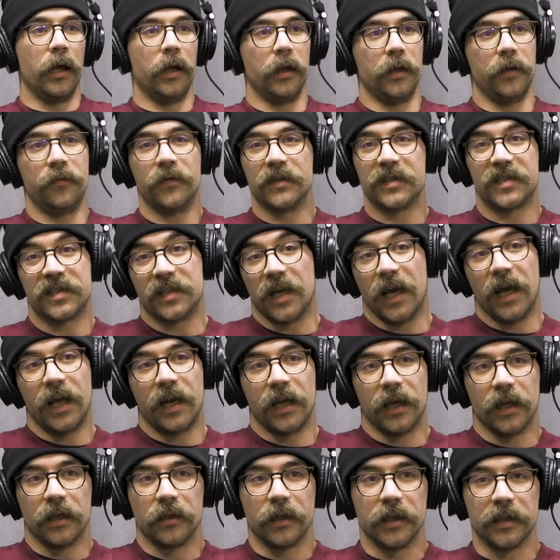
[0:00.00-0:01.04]
even
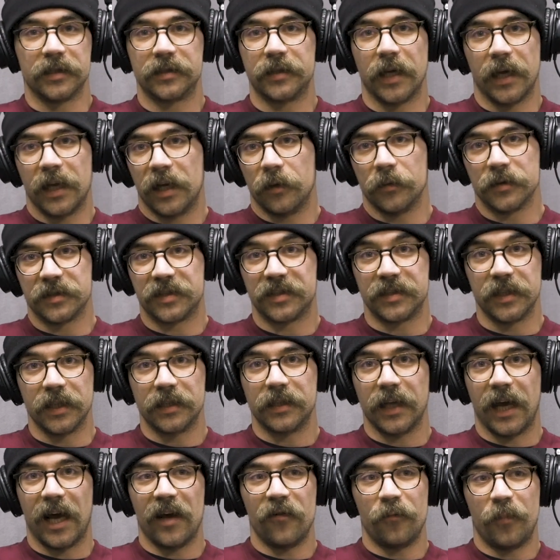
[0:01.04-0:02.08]
skating was sick
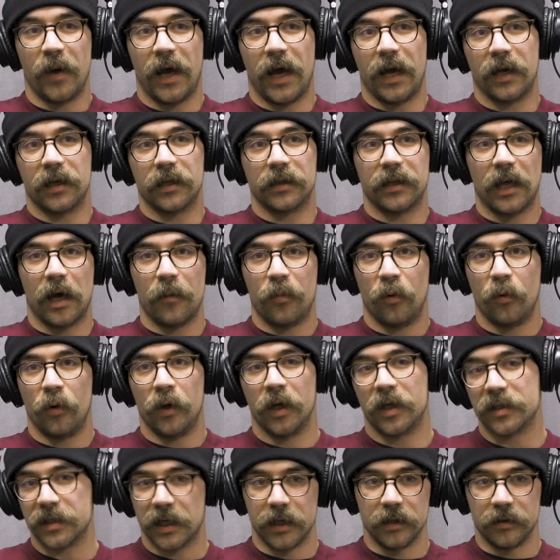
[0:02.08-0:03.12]
to have back at that point
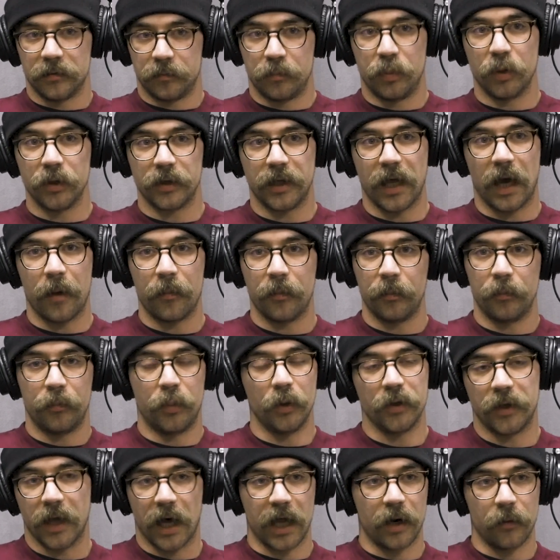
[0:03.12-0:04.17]
because I'd put
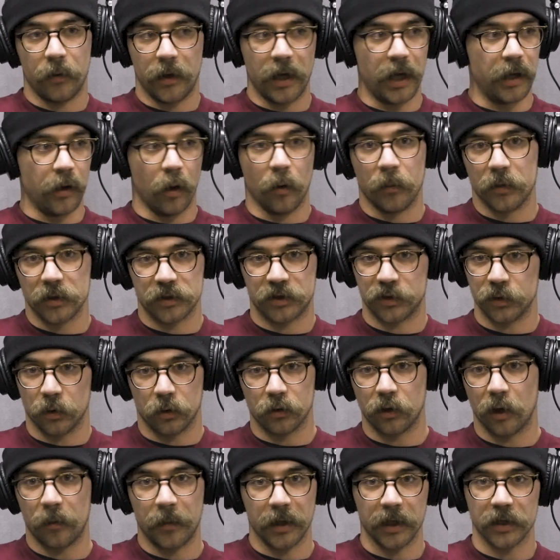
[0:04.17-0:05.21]
that away. I'd almost
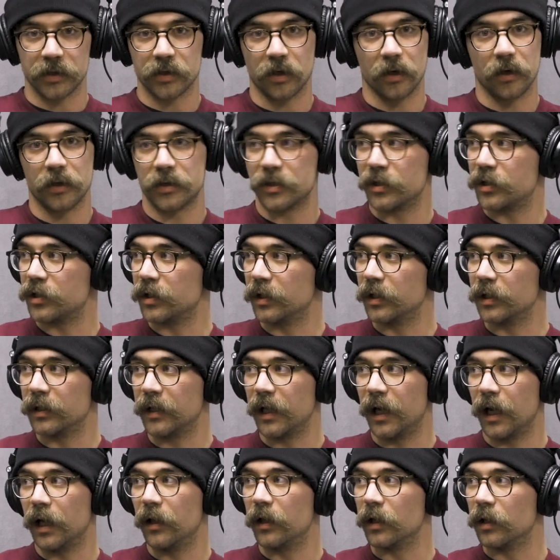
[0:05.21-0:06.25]
sold all my guitars and shit like
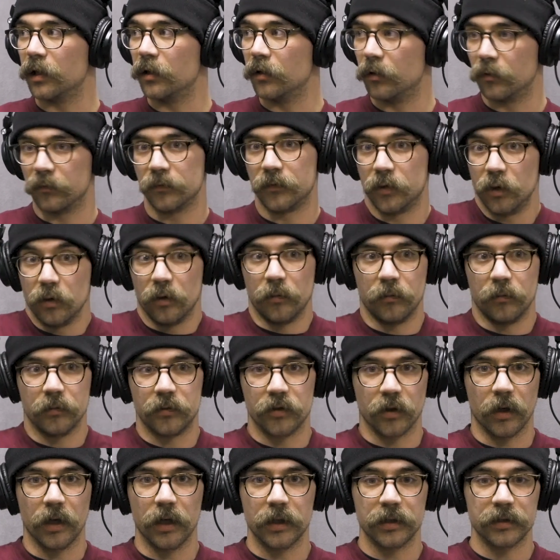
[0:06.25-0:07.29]
that, like, you know, do
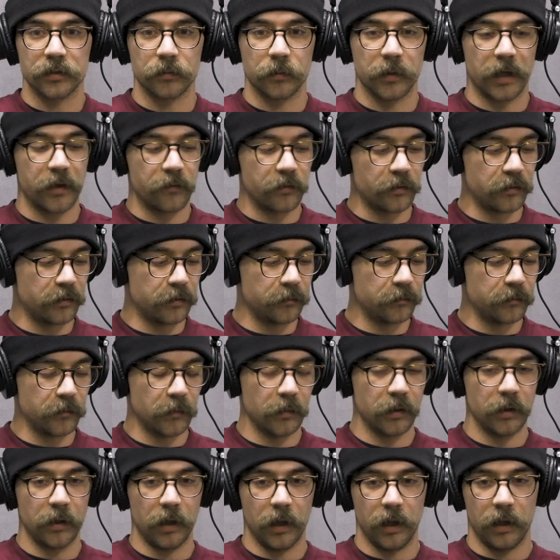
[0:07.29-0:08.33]
drugs and whatever
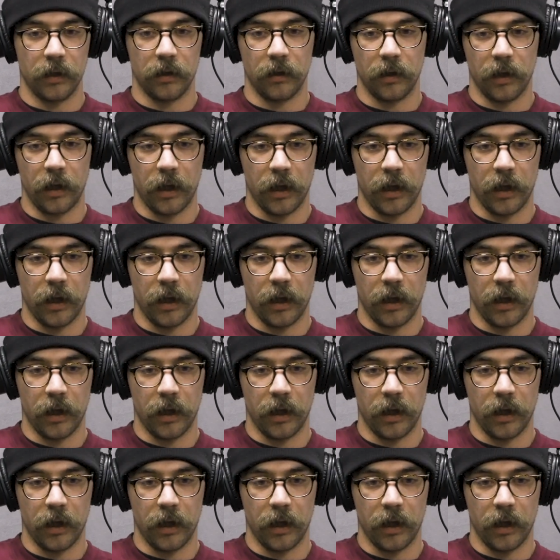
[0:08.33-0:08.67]
and